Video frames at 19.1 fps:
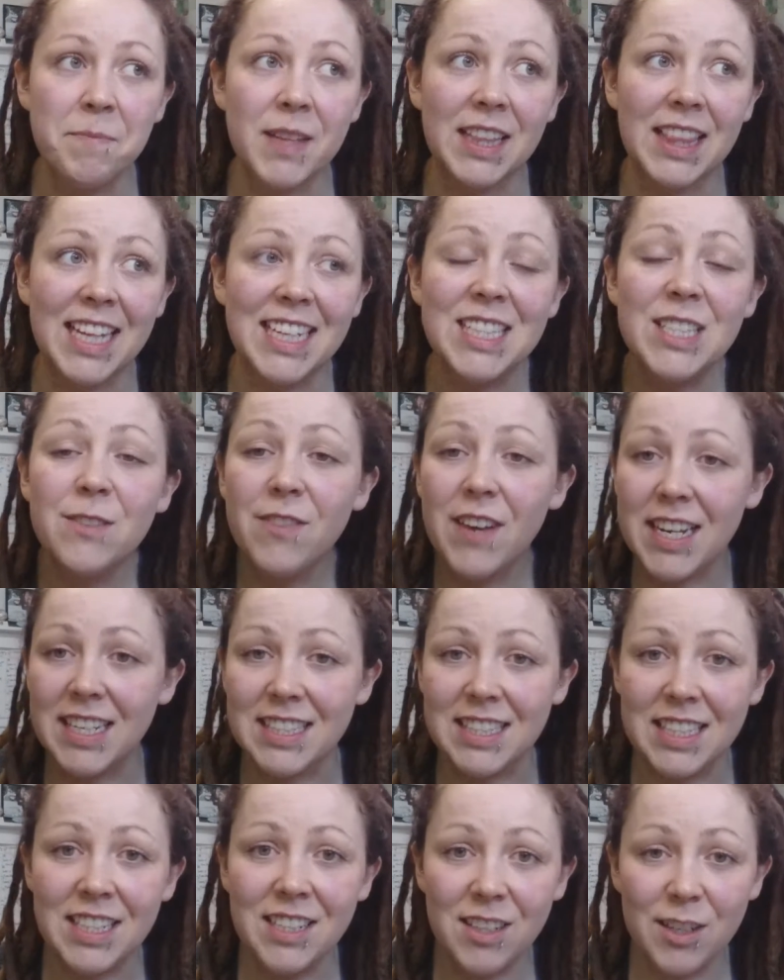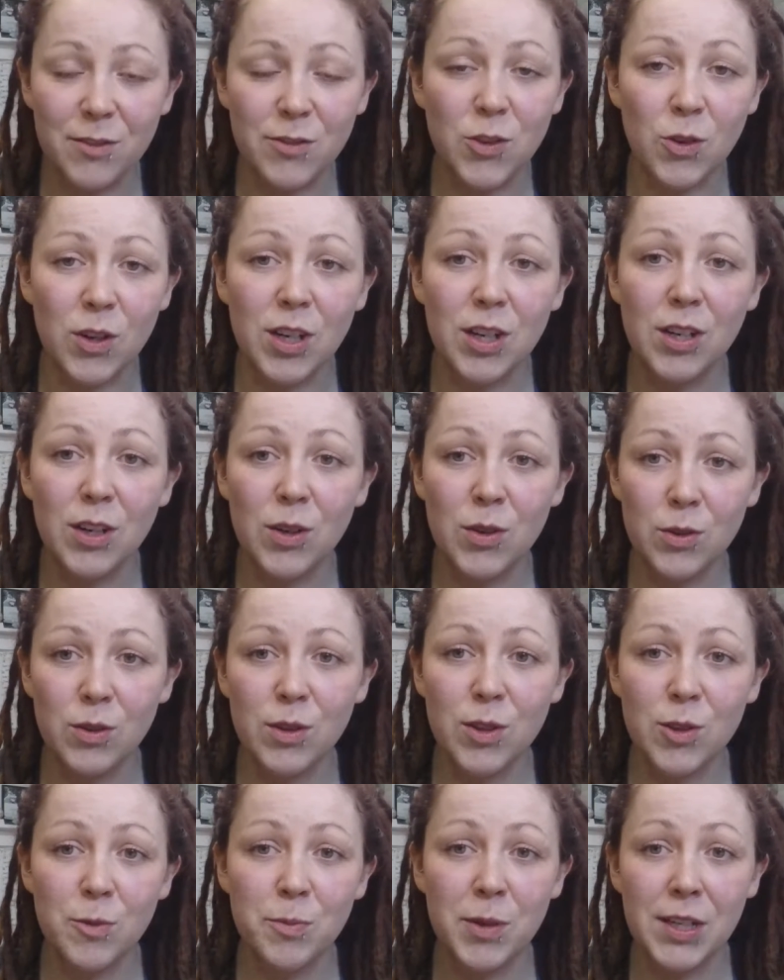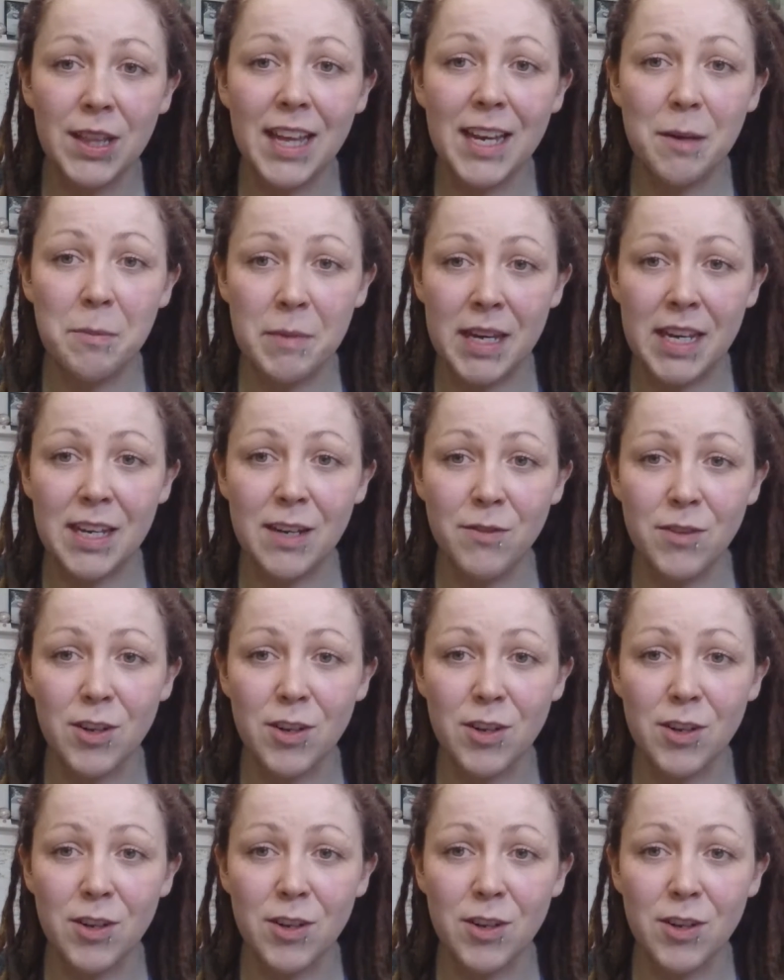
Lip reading: Let's face it, if you're a hula hooper like me,